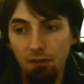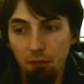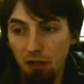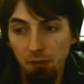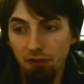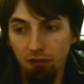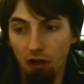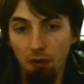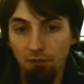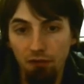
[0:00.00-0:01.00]
Pretty much
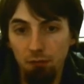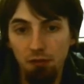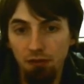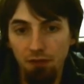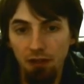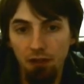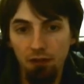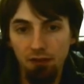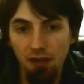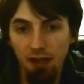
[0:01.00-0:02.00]
all my first music
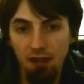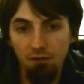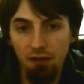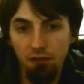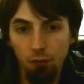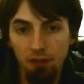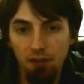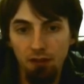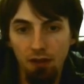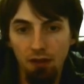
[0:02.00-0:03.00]
videos, that Aphex
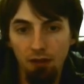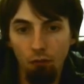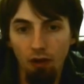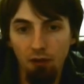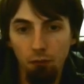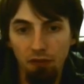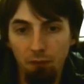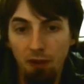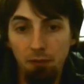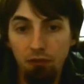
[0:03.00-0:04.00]
Twin one with the
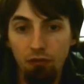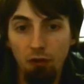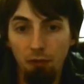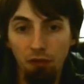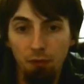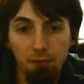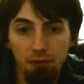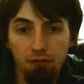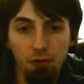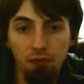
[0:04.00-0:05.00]
Pumpkin Show, both
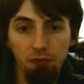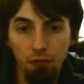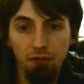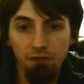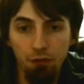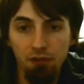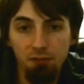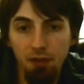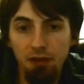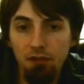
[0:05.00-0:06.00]
Pumpkin Show ones were
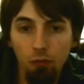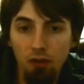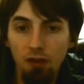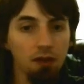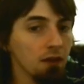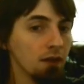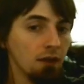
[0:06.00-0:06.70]
influenced by his work.